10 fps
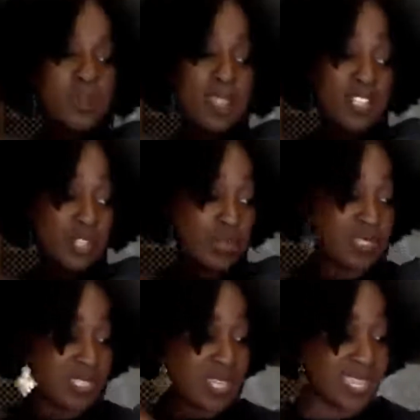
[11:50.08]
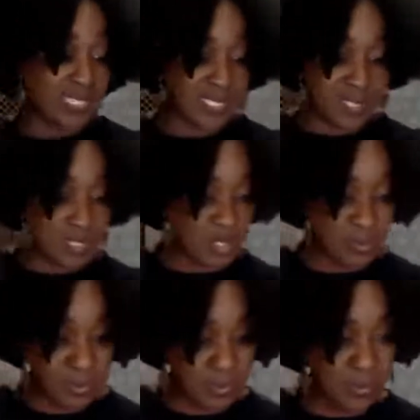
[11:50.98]
Want to make sure it's nice and
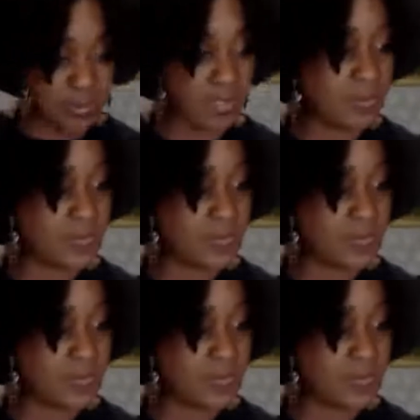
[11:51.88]
smooth.